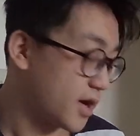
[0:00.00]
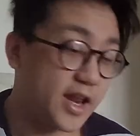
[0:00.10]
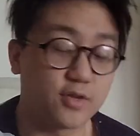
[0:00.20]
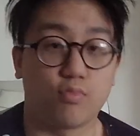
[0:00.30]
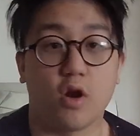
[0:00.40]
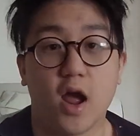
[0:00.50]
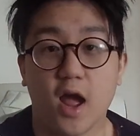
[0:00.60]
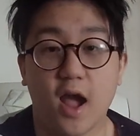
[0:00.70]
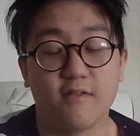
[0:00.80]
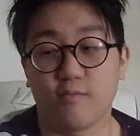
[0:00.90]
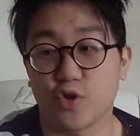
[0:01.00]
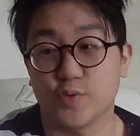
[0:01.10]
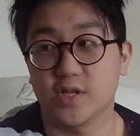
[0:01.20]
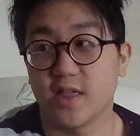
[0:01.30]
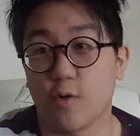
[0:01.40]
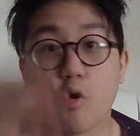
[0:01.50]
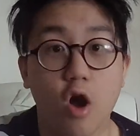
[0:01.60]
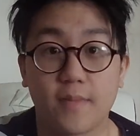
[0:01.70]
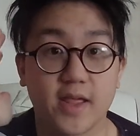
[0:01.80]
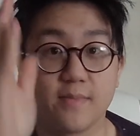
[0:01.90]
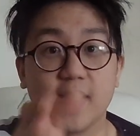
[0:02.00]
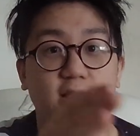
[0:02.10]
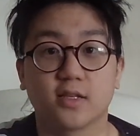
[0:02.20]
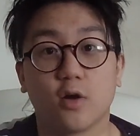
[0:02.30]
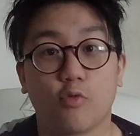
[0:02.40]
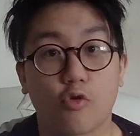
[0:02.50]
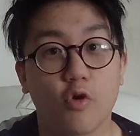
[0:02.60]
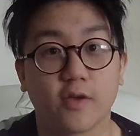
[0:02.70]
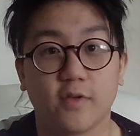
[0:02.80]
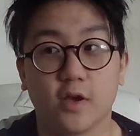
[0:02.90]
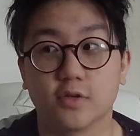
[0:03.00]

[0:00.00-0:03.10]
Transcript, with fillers: I, need, I haven't even brushed my teeth. I woke up and immediately started recording videos.